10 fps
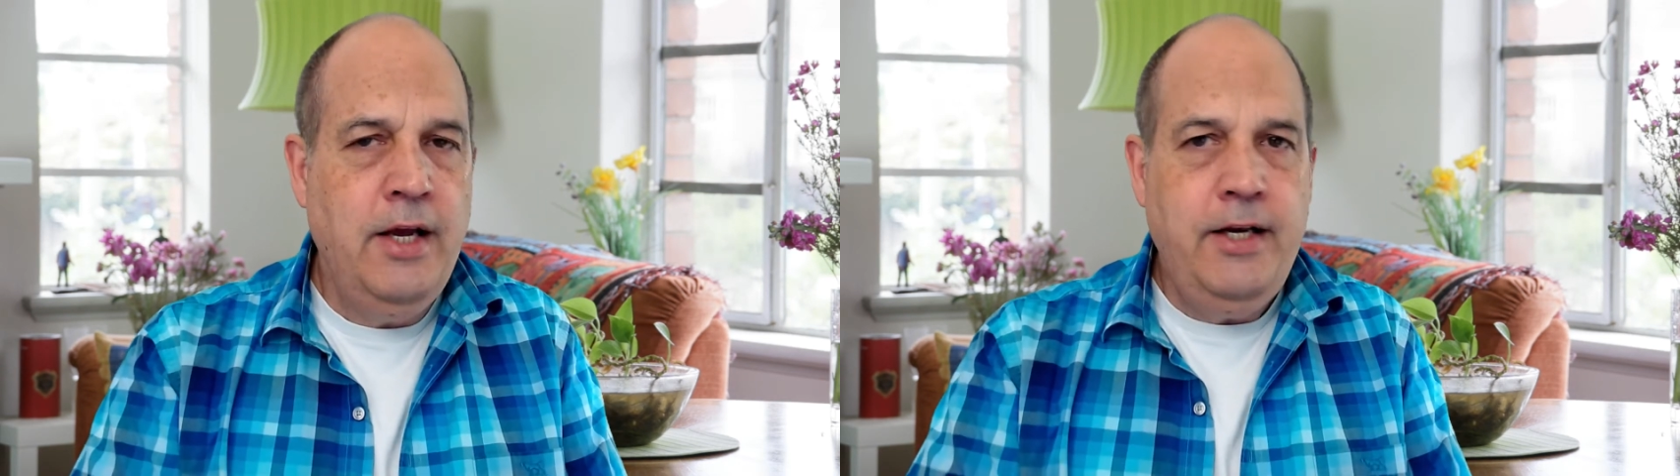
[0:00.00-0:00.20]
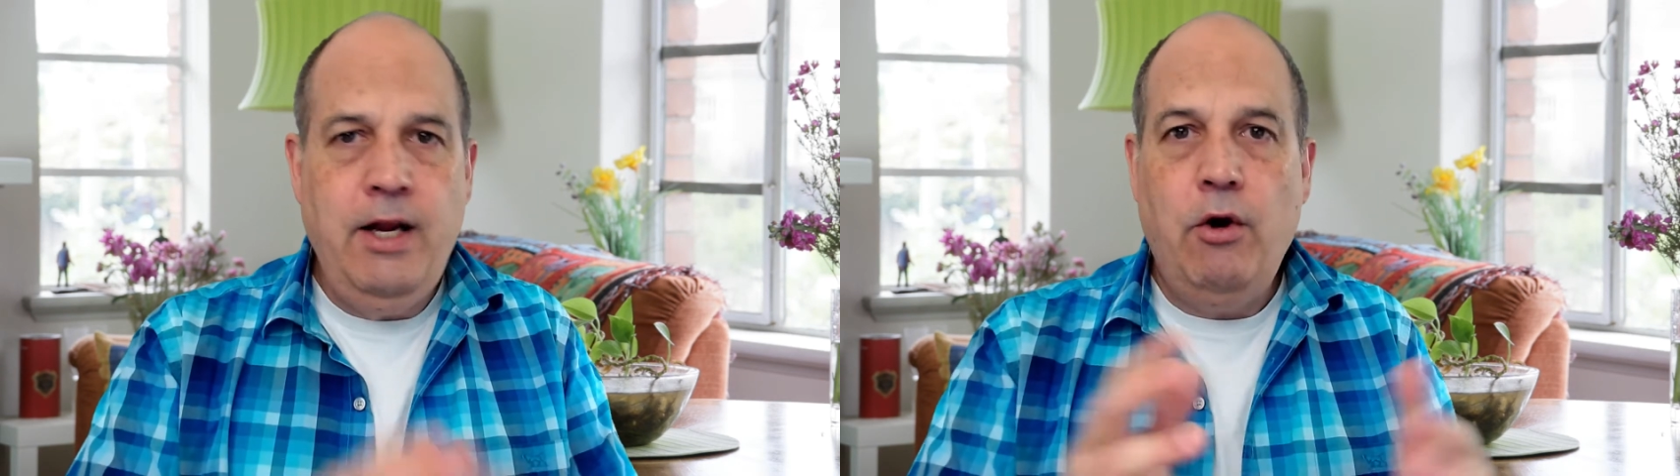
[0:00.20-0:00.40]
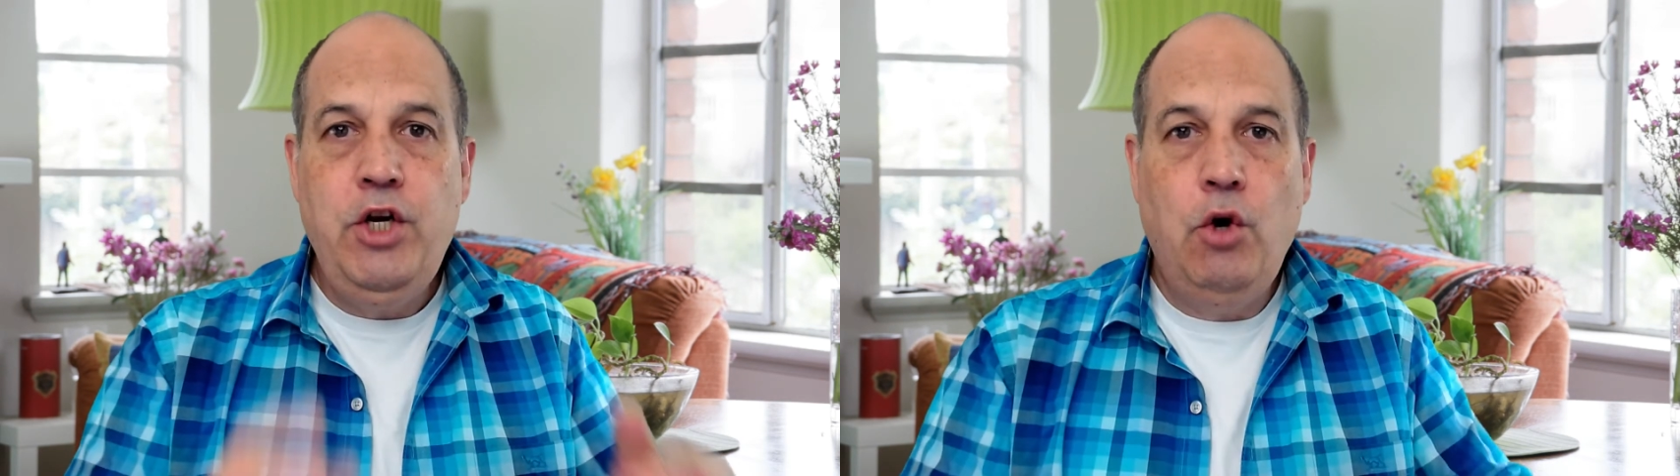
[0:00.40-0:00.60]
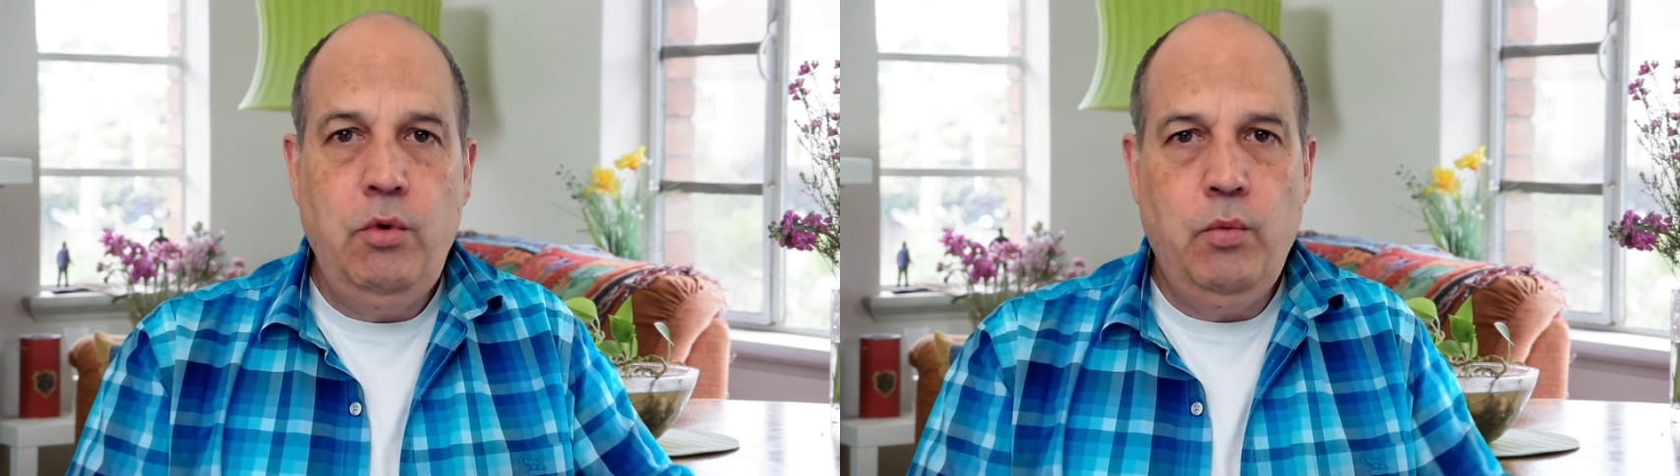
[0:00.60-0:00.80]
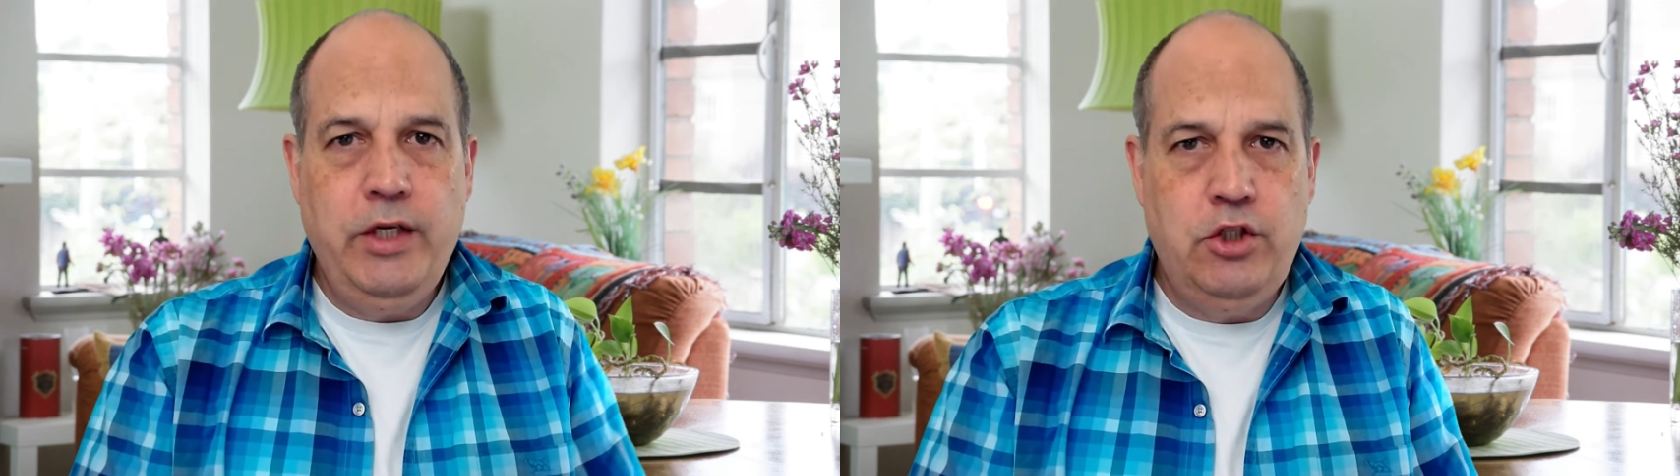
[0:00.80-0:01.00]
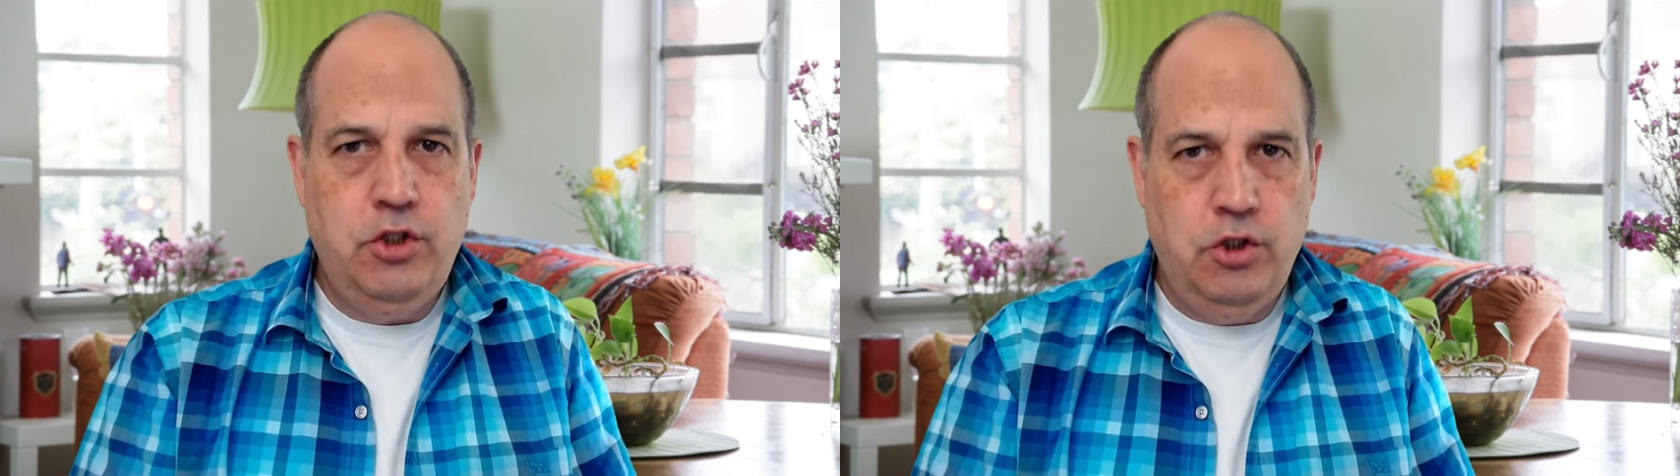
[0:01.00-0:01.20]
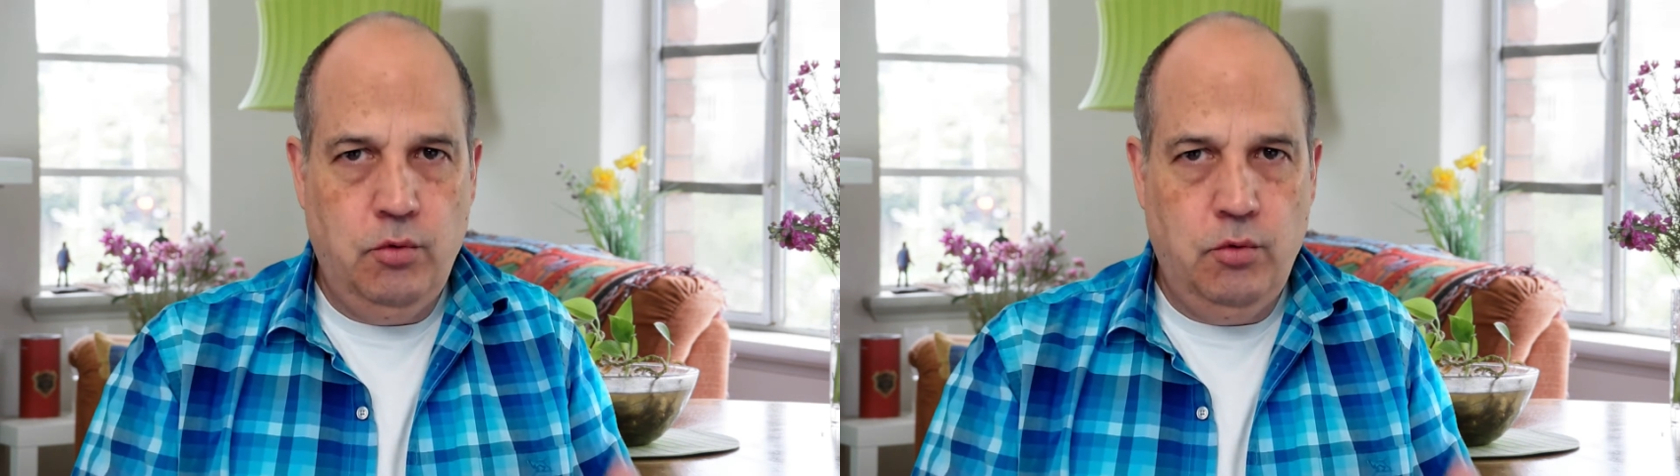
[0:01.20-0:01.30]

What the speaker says: Now, I know in week 2,